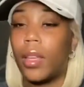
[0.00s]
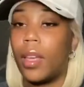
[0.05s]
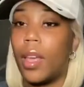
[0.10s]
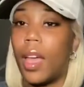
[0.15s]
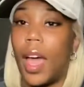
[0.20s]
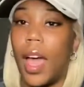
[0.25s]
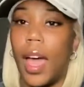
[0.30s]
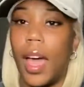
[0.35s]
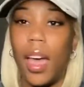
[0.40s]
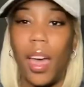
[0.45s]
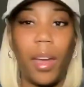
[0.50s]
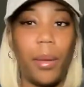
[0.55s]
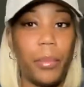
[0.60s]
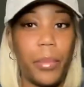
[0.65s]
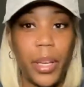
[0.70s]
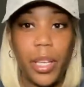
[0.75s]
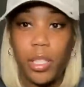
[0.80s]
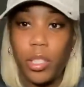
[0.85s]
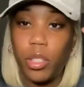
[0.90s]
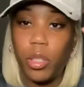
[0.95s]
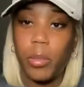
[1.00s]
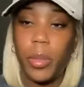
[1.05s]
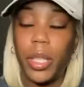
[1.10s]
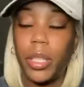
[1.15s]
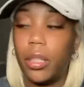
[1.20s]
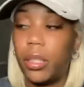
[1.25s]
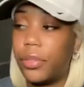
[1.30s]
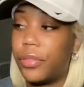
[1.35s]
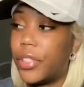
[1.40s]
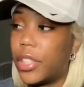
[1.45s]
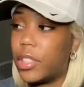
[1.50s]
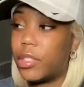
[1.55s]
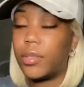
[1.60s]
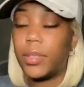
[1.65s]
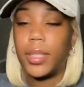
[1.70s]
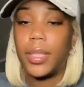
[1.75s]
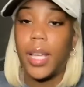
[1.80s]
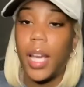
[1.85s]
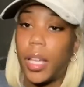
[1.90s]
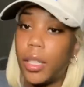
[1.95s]
I had made sure my little face
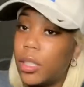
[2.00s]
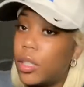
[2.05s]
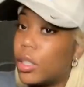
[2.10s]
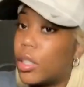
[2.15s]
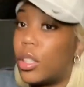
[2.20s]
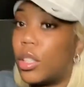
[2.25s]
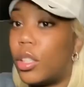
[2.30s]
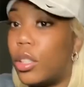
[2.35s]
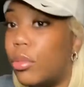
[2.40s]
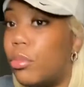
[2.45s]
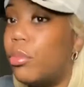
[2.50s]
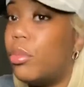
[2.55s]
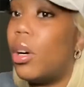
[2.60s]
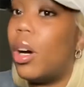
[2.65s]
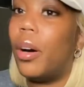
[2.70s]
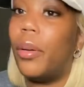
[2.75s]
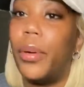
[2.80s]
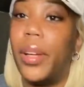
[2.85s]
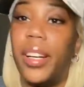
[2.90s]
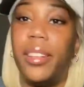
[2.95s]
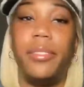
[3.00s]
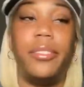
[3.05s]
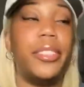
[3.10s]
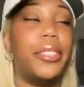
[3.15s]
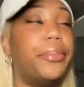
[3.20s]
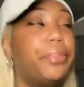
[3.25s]
was kind of cute or whatever.